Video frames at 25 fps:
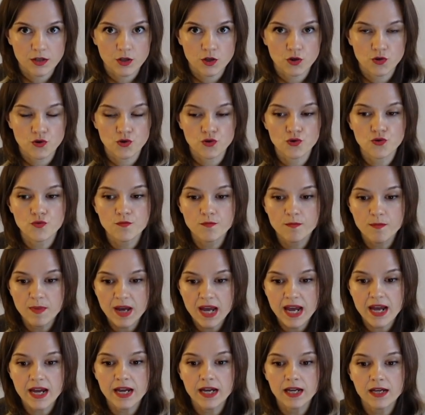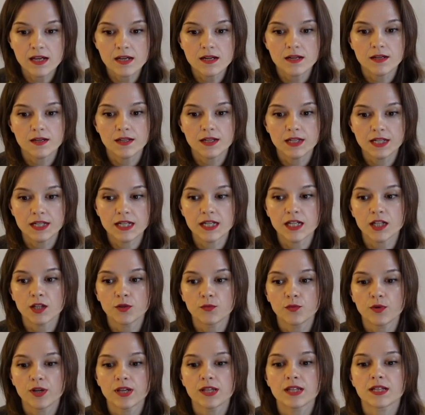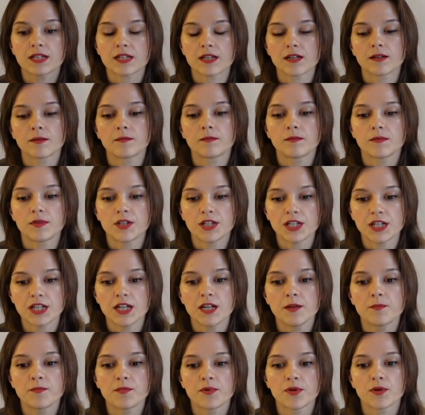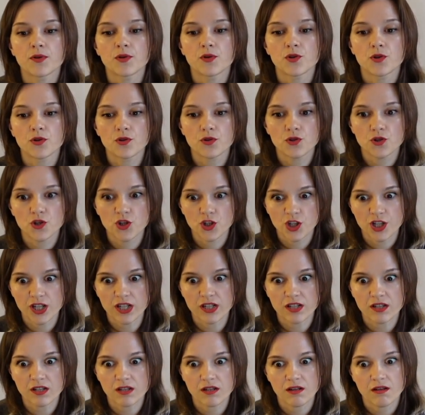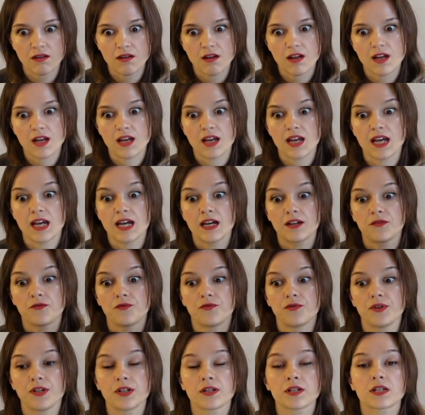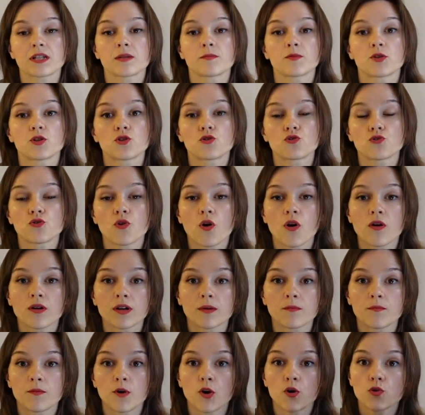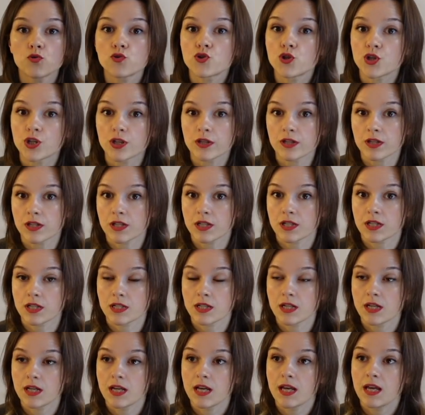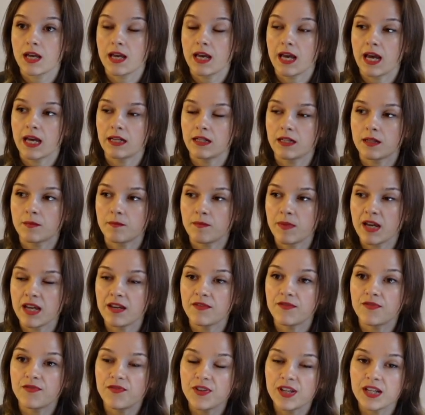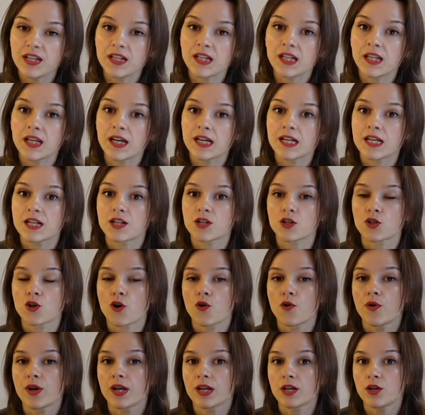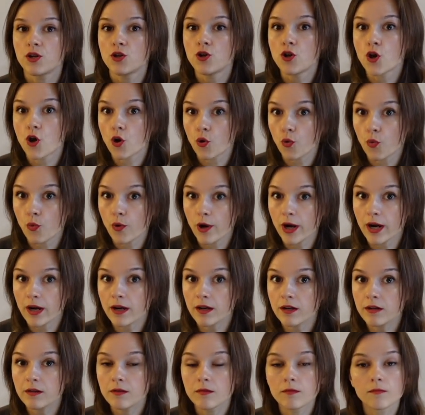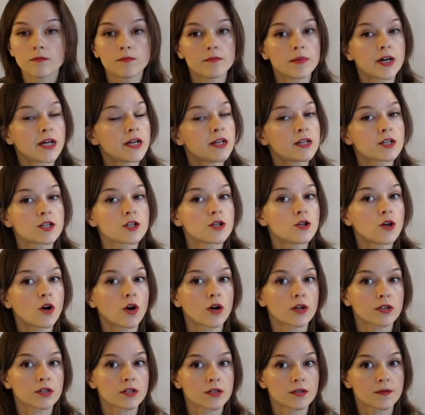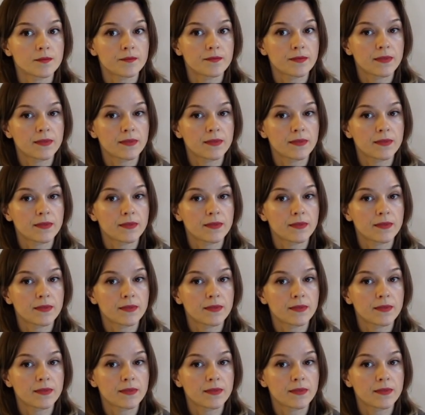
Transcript: So you may deal with some deep shit and feel some strong emotions. And it may feel like it's going nowhere, but it's not.